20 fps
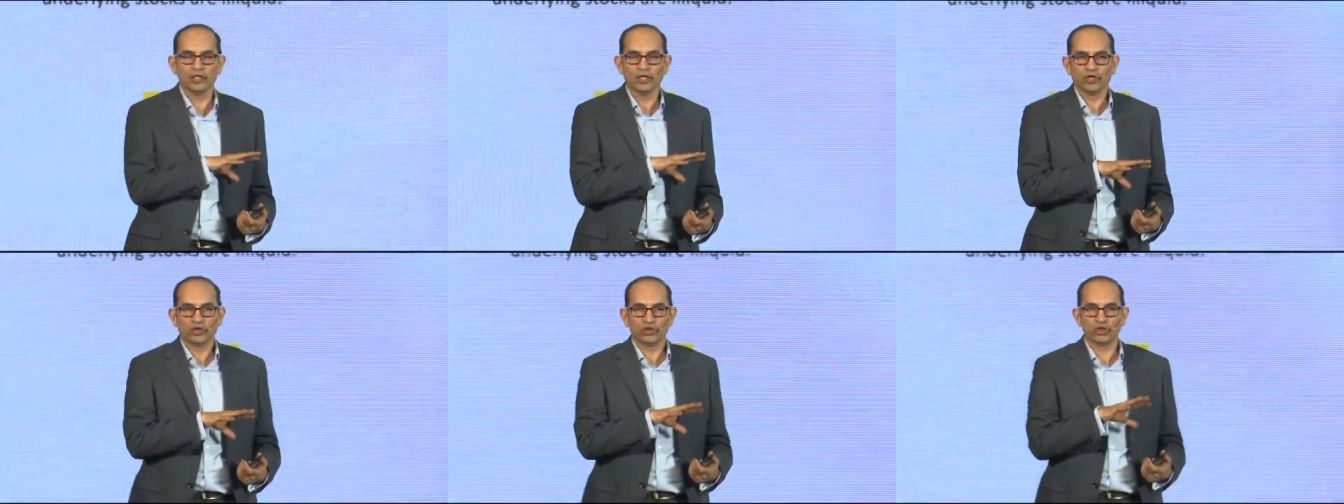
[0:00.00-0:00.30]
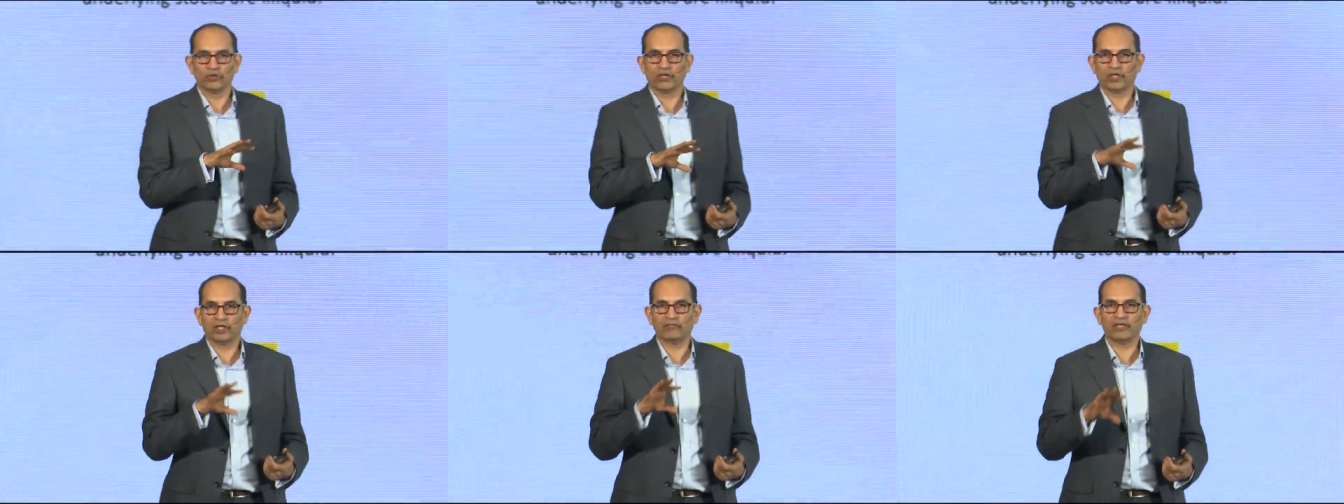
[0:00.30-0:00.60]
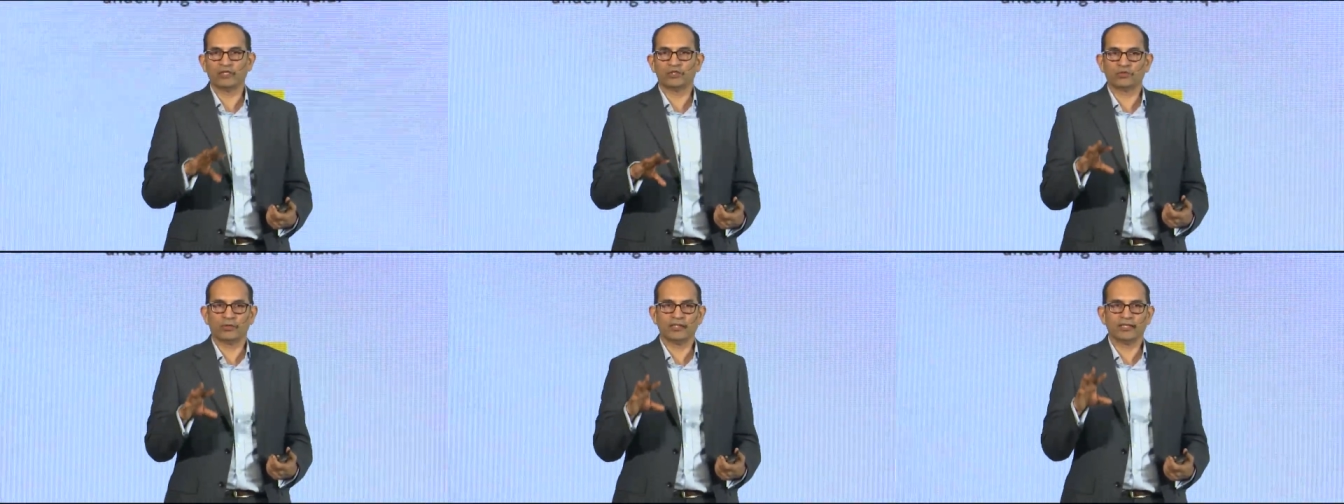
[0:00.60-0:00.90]
you will
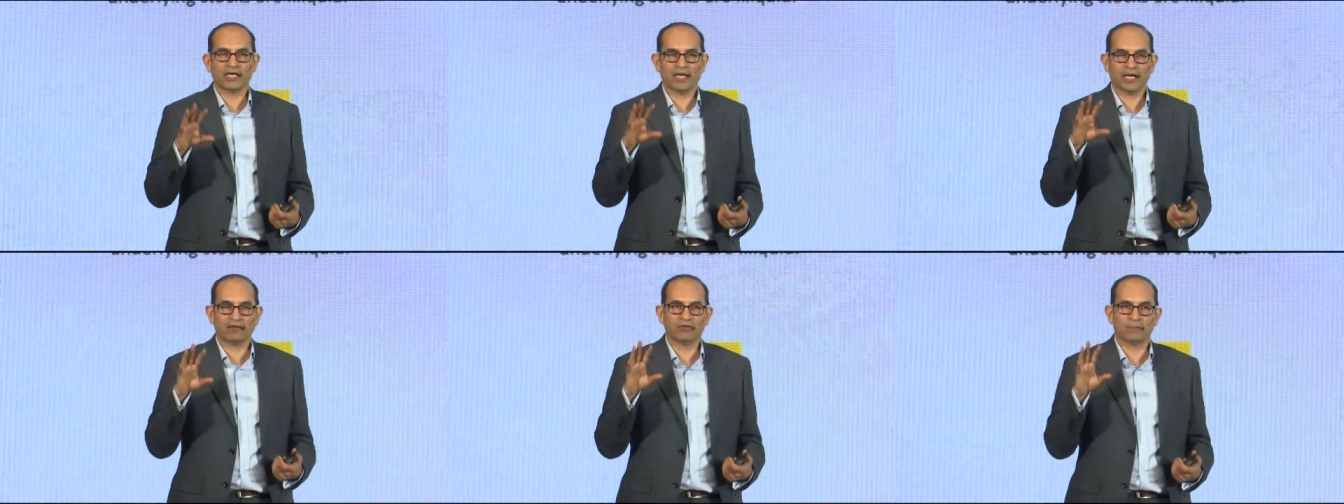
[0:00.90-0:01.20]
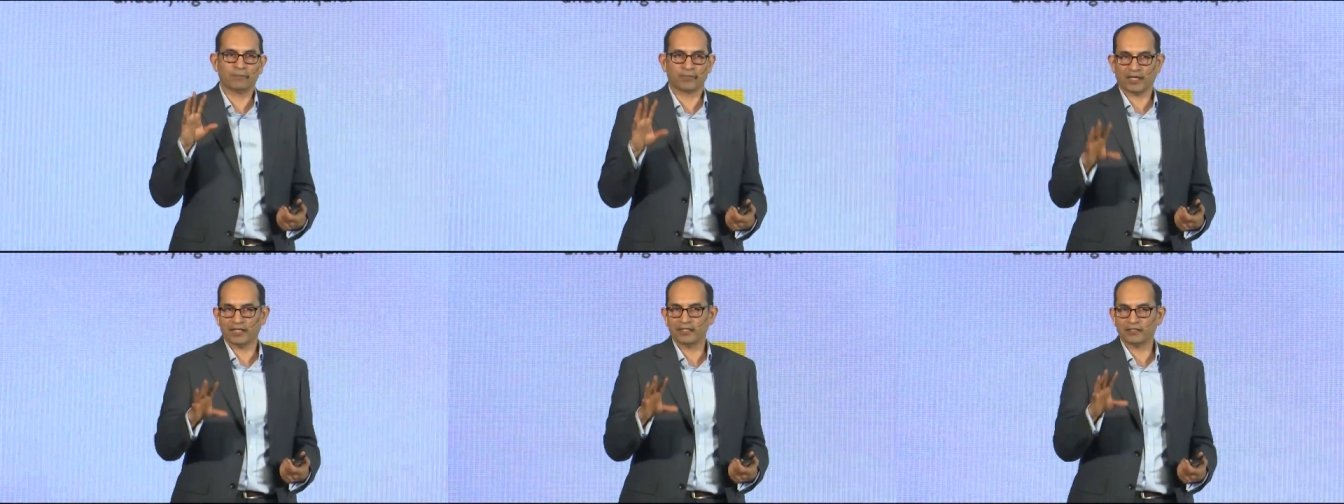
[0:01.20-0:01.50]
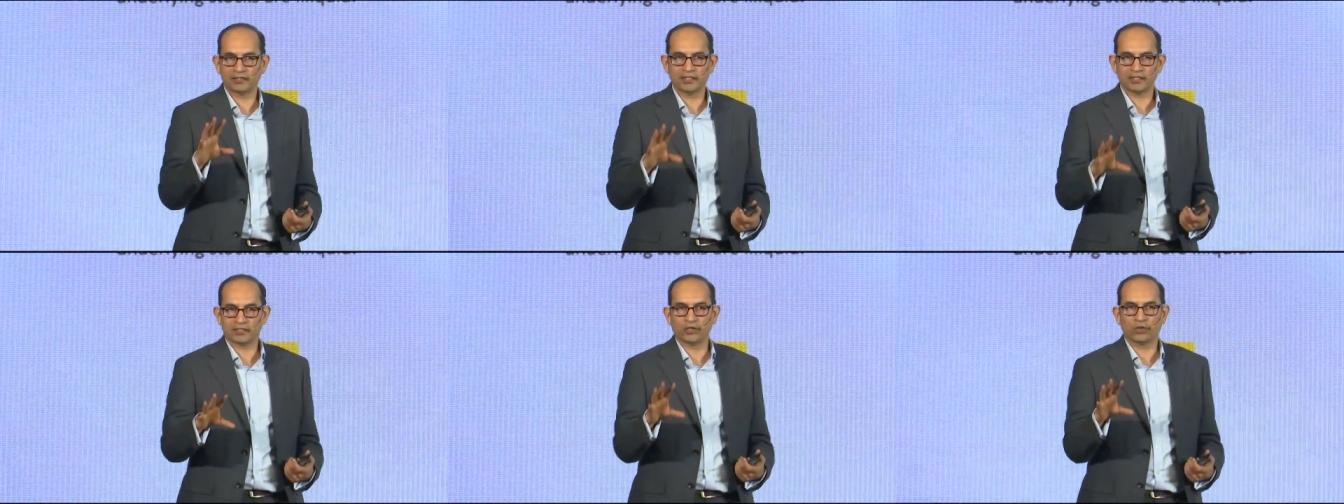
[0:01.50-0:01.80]
eventually have a price
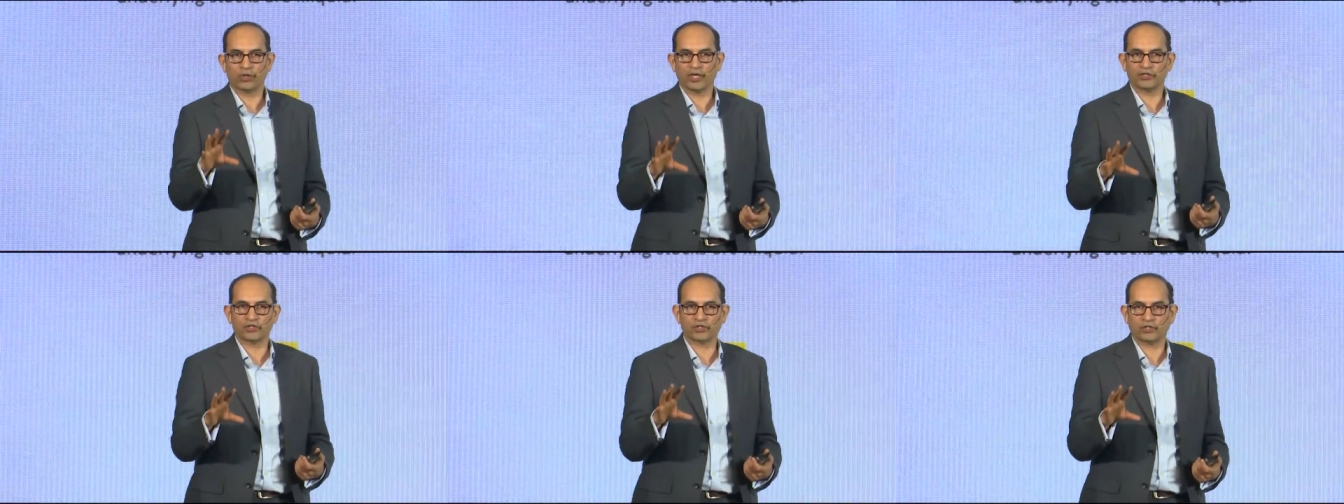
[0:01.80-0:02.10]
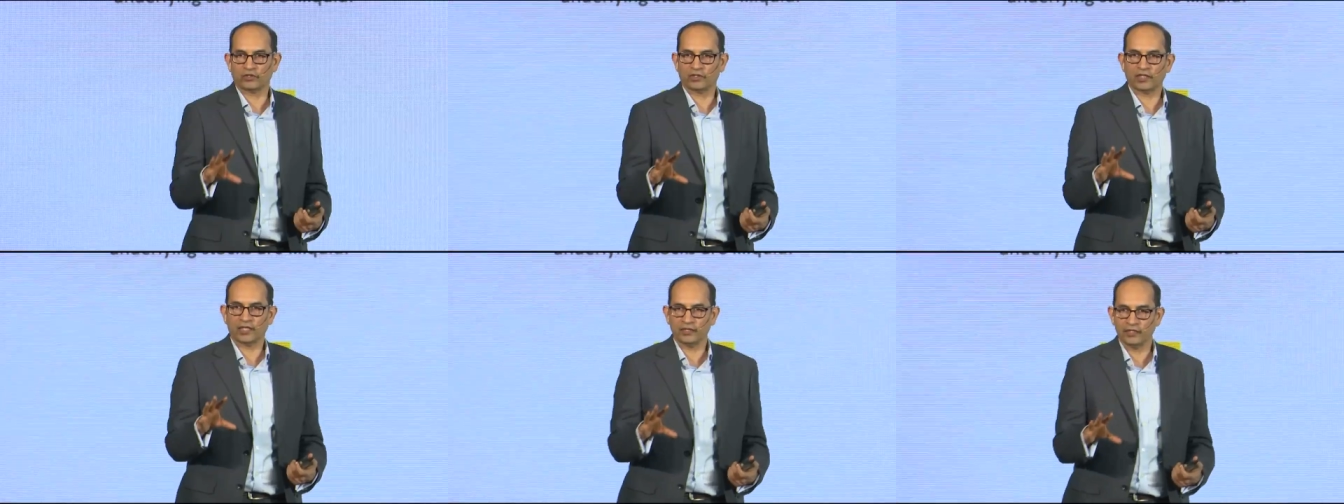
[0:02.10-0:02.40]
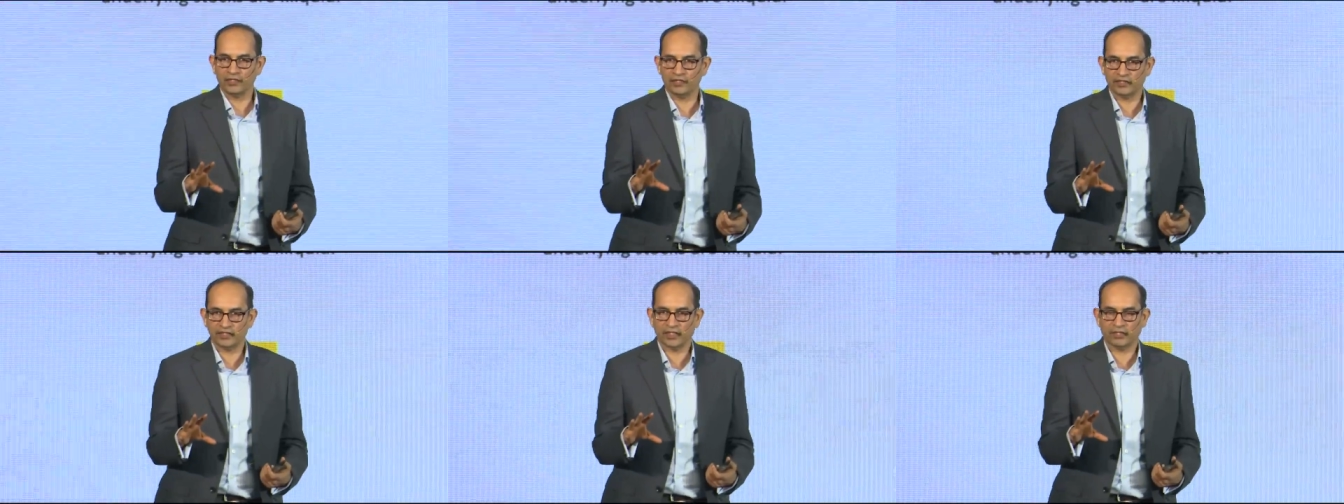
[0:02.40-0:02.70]
dislocation on that
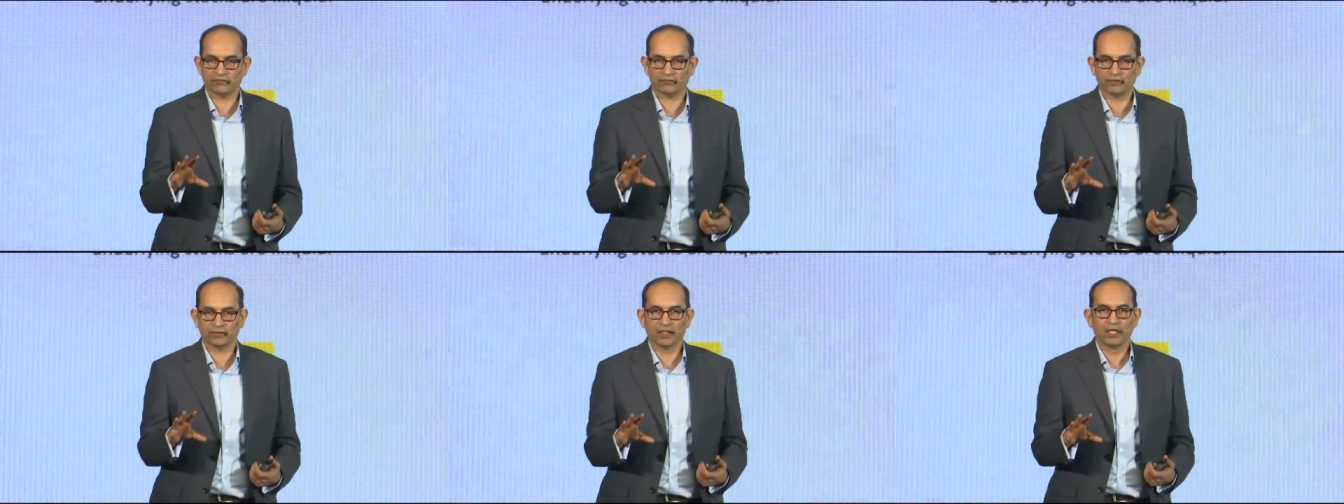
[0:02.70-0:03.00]
ETF.